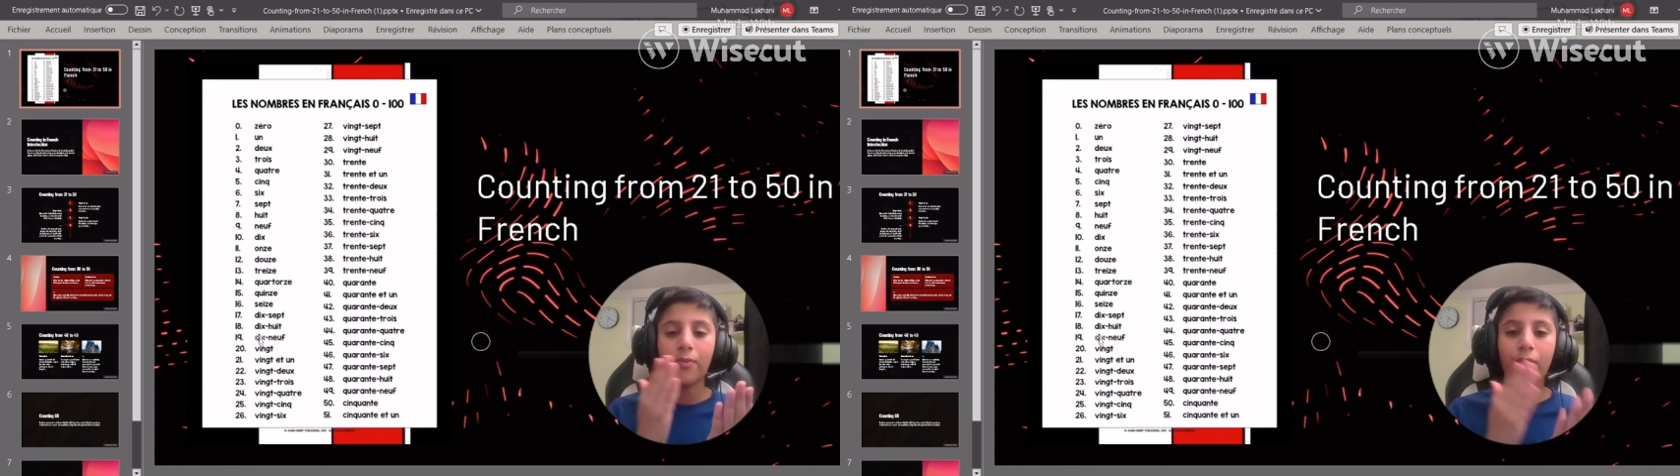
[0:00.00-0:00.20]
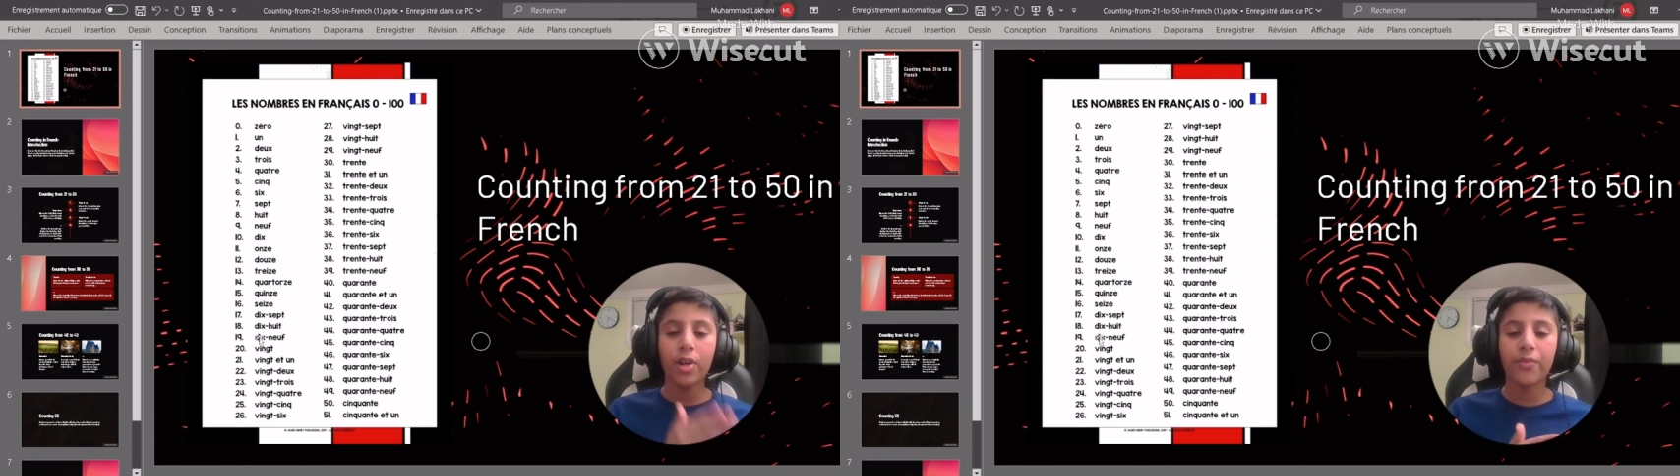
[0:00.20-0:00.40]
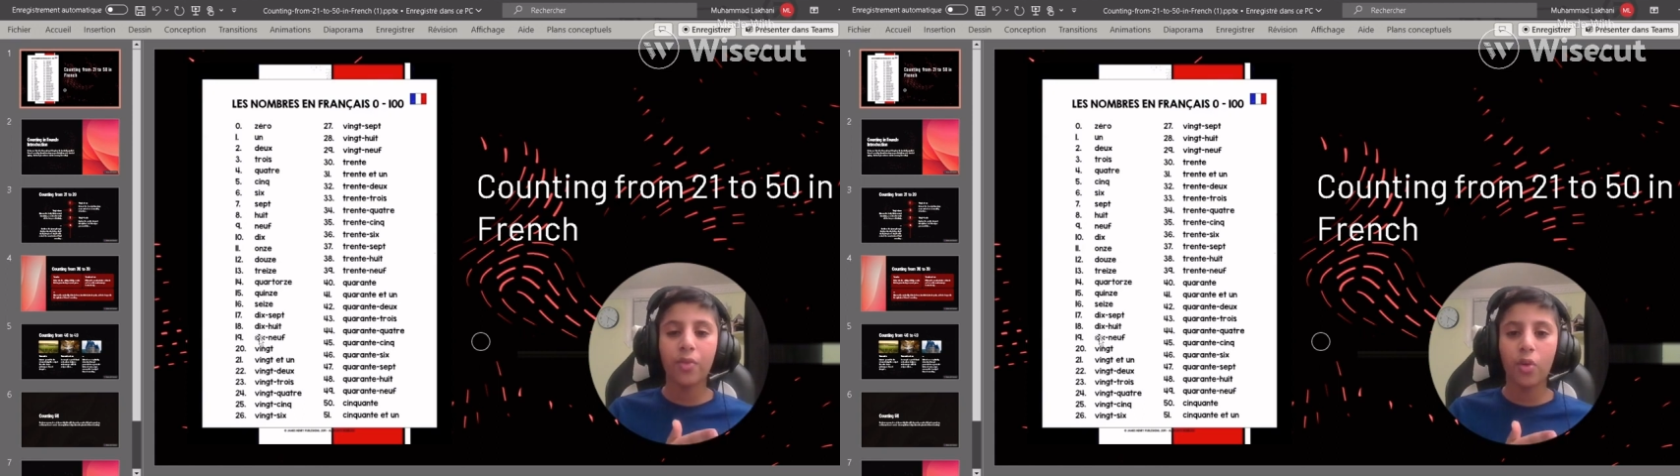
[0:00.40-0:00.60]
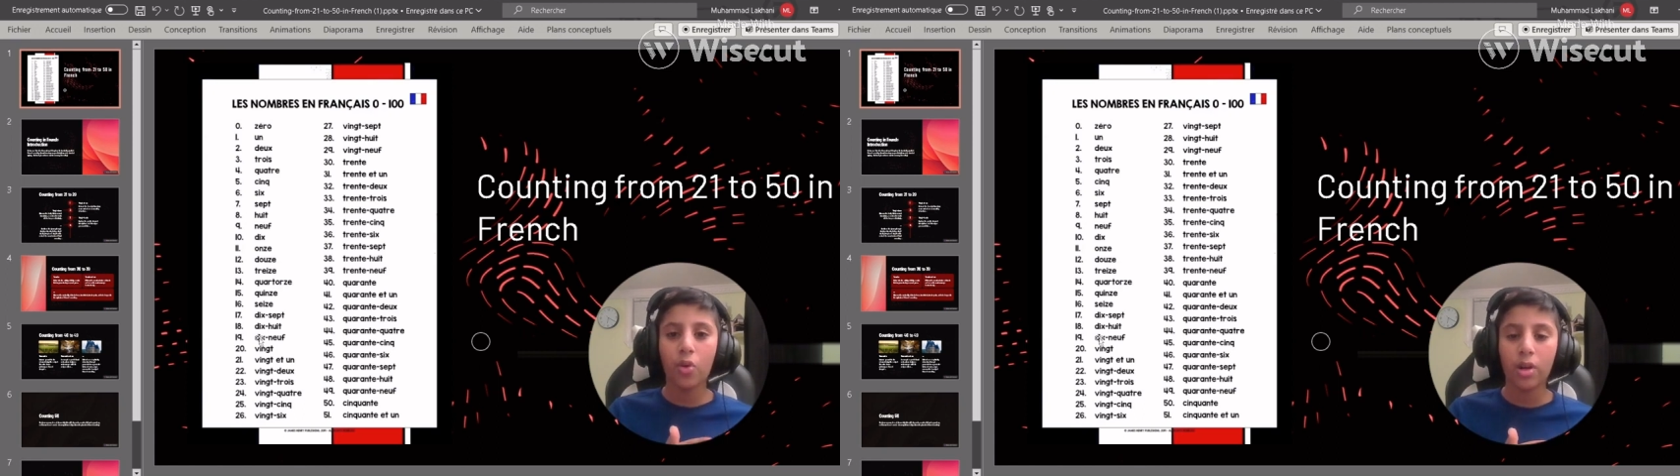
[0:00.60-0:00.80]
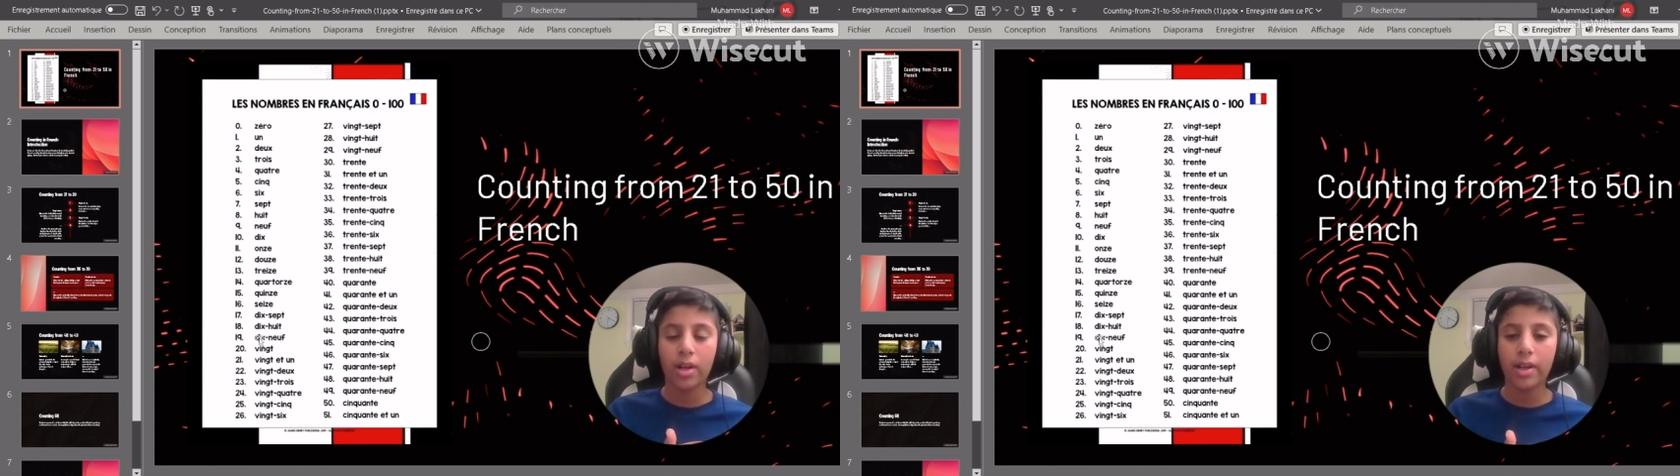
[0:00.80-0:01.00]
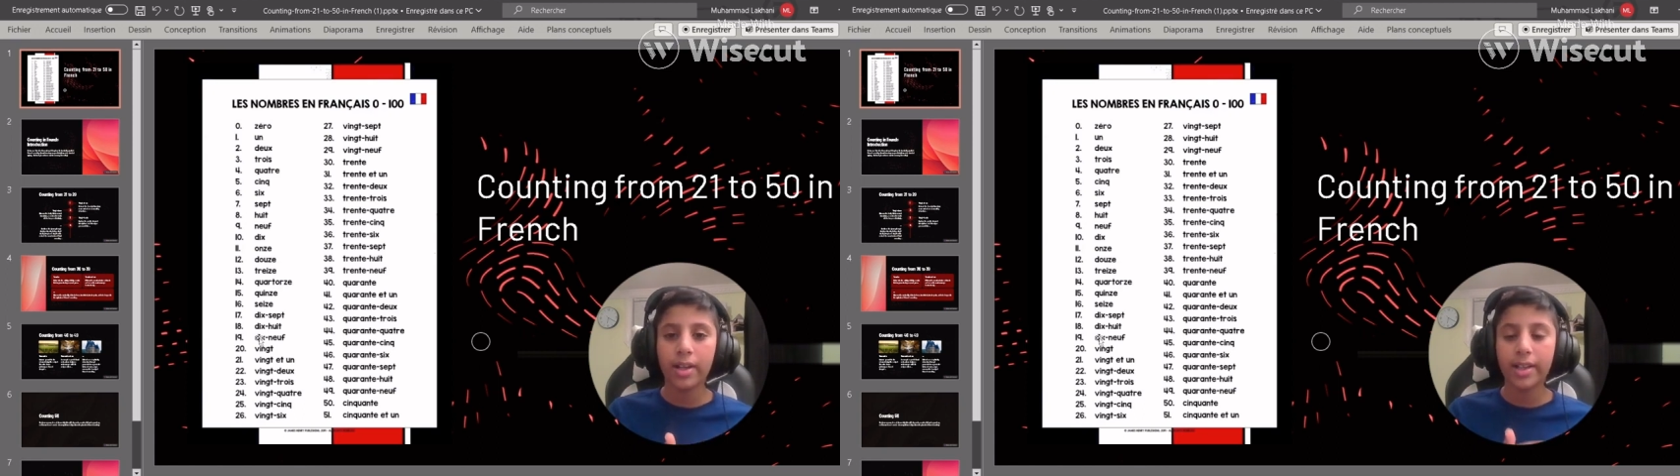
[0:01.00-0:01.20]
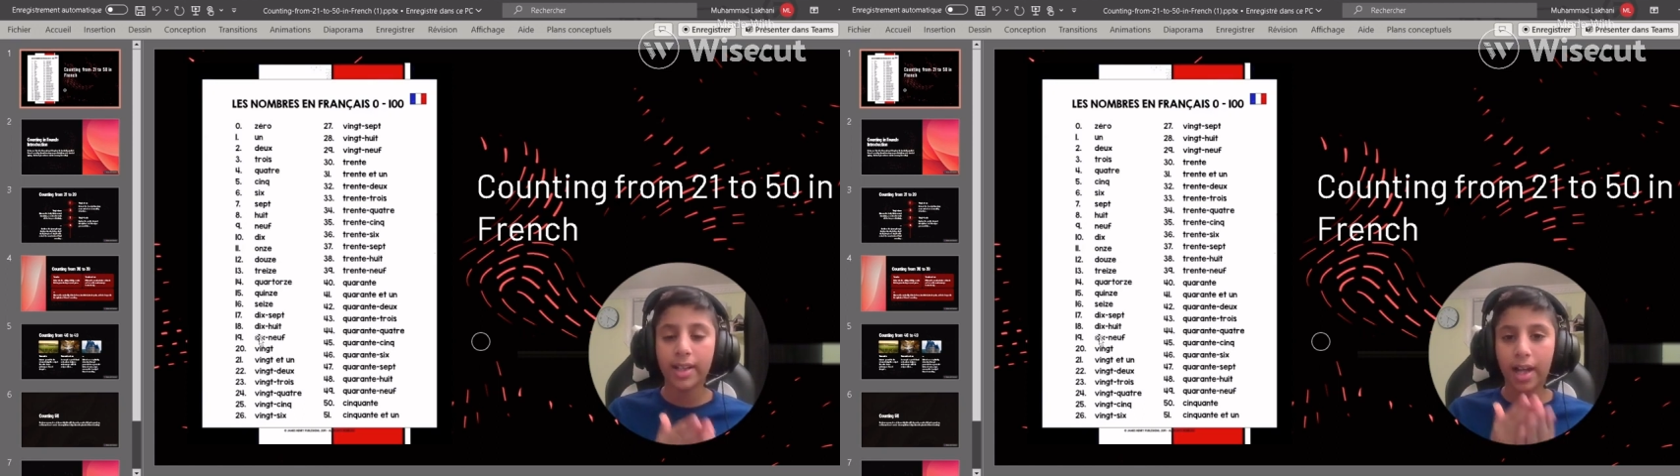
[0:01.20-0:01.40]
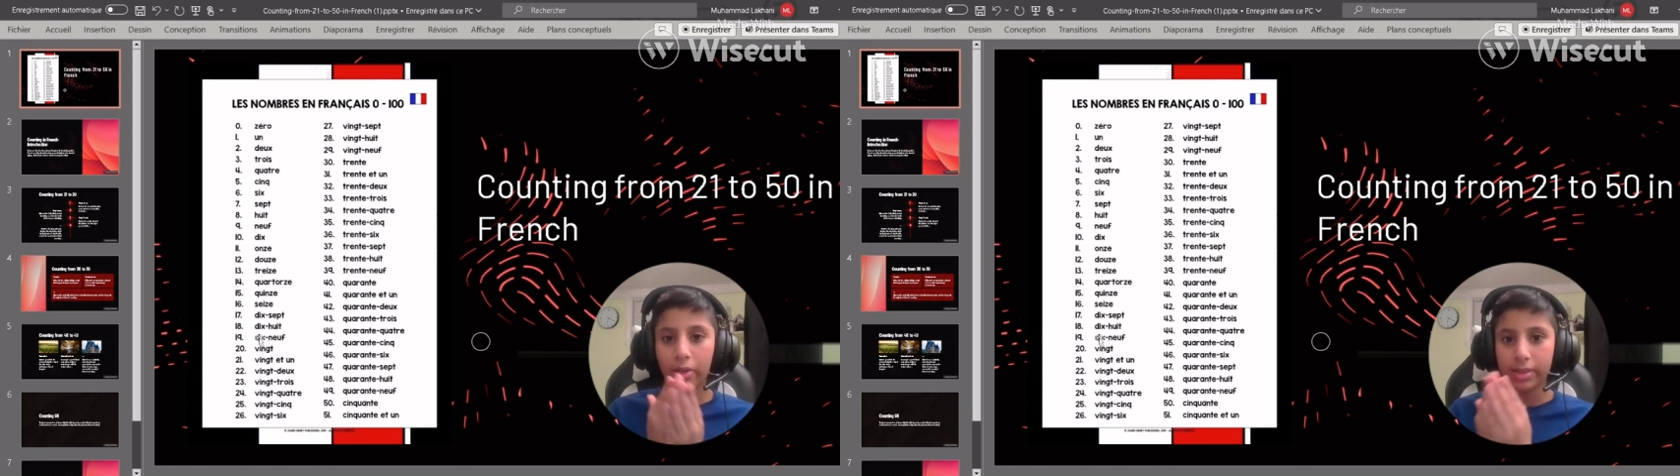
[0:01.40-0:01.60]
44,
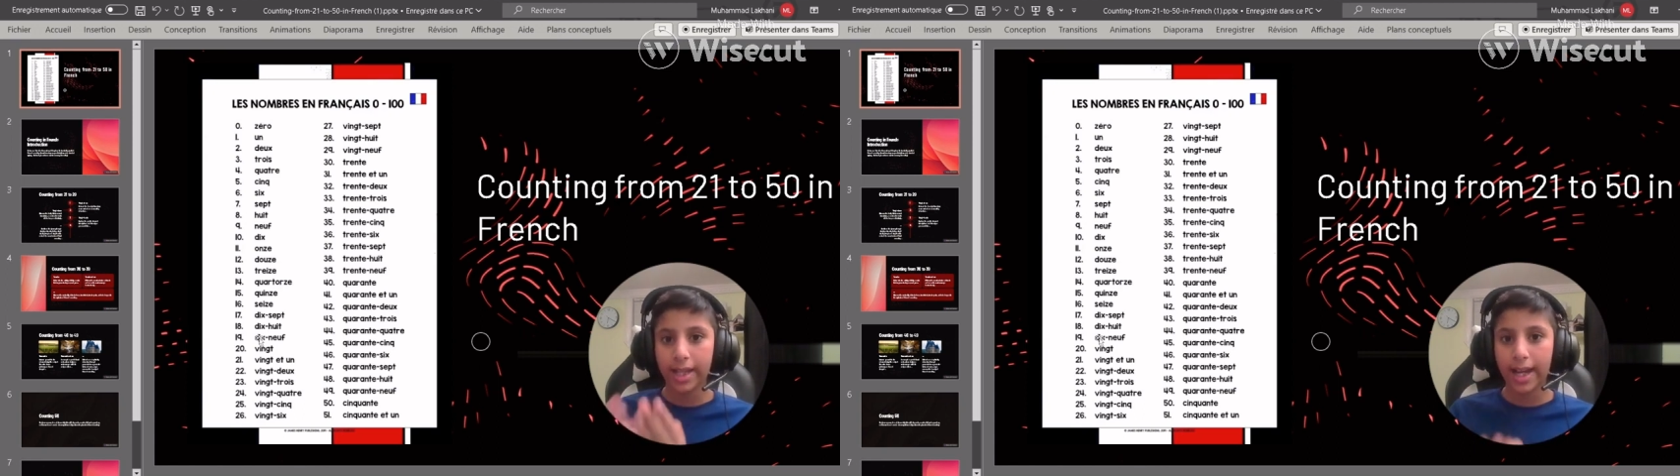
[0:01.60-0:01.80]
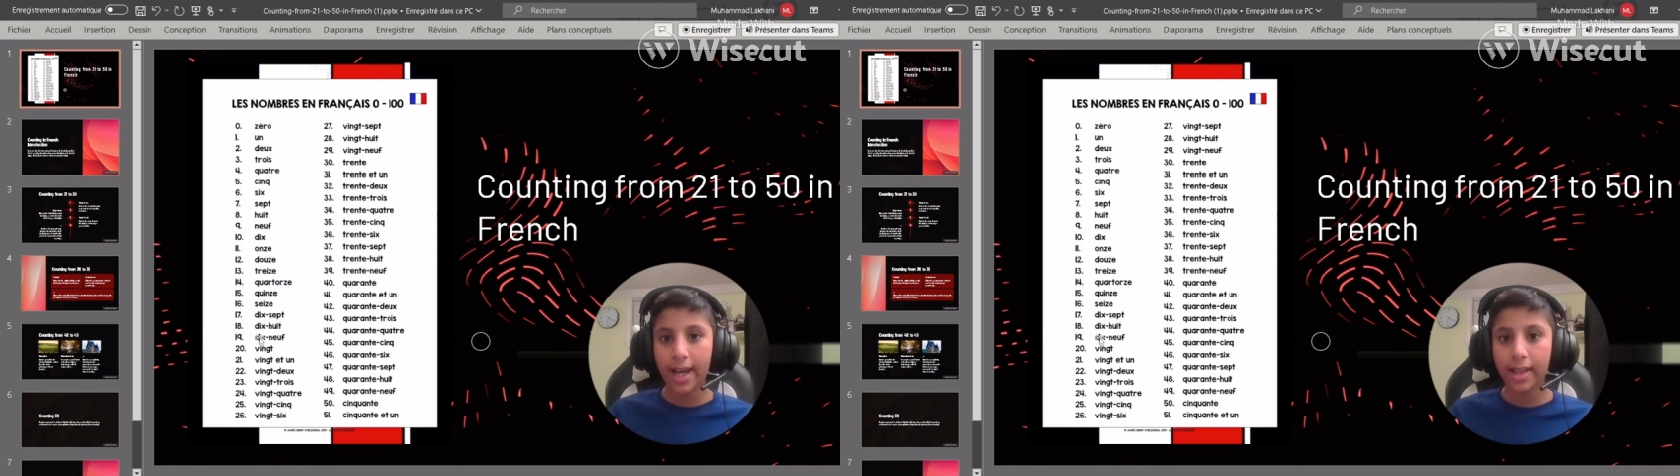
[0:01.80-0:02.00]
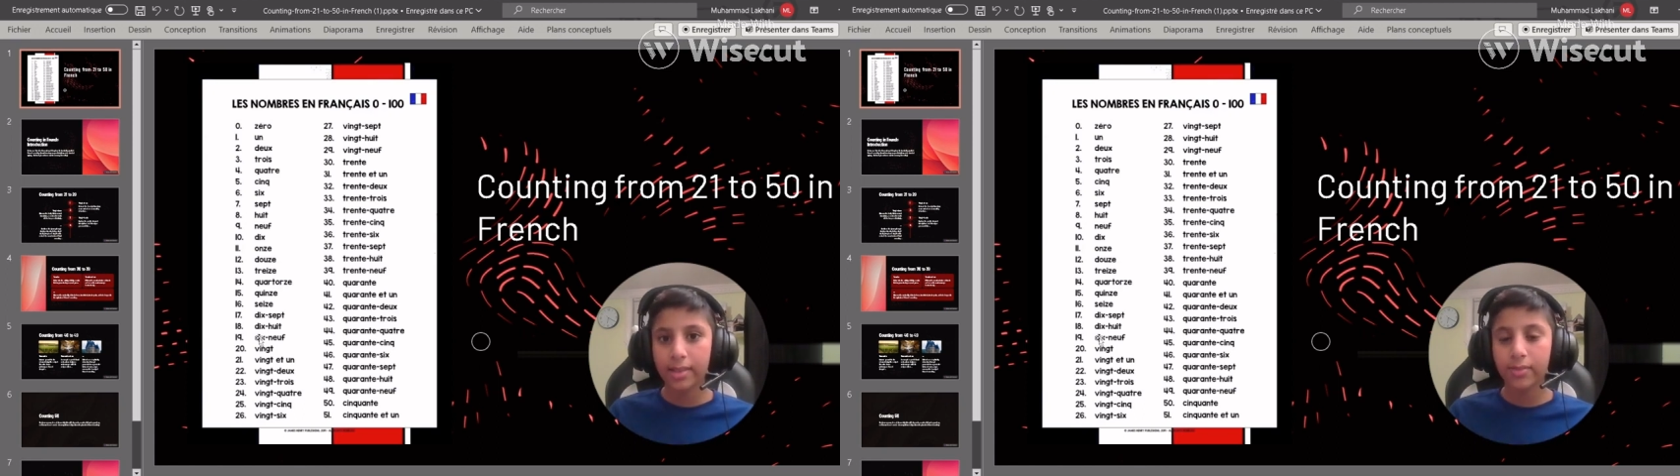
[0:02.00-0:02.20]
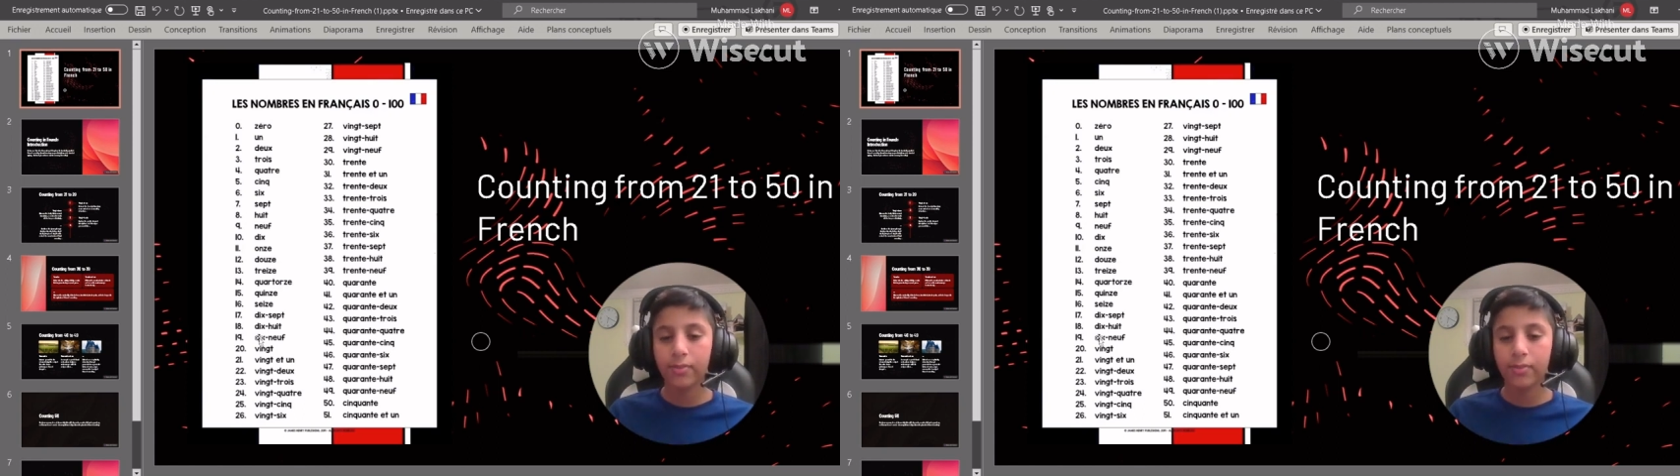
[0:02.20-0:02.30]
45,